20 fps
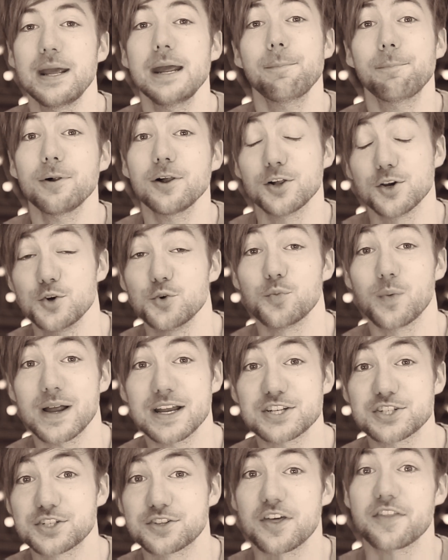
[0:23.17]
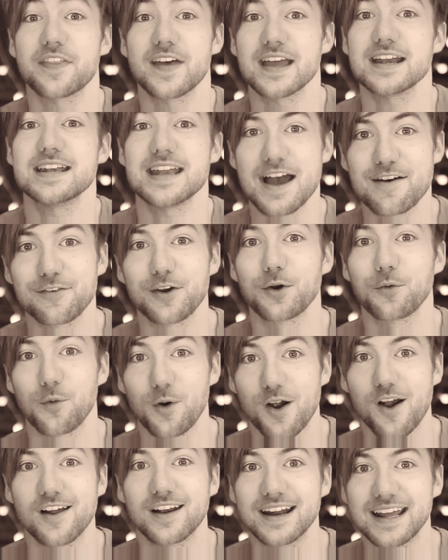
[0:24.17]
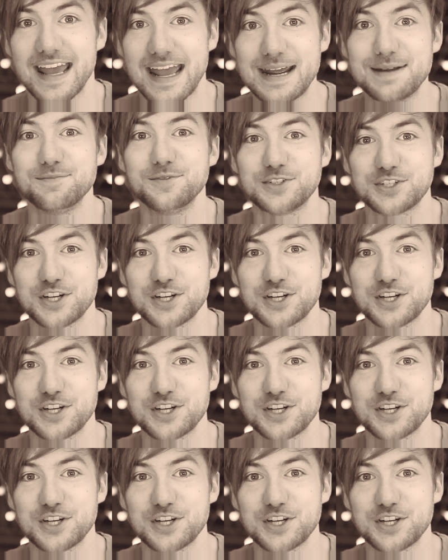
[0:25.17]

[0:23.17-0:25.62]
People who wish that they never were on a game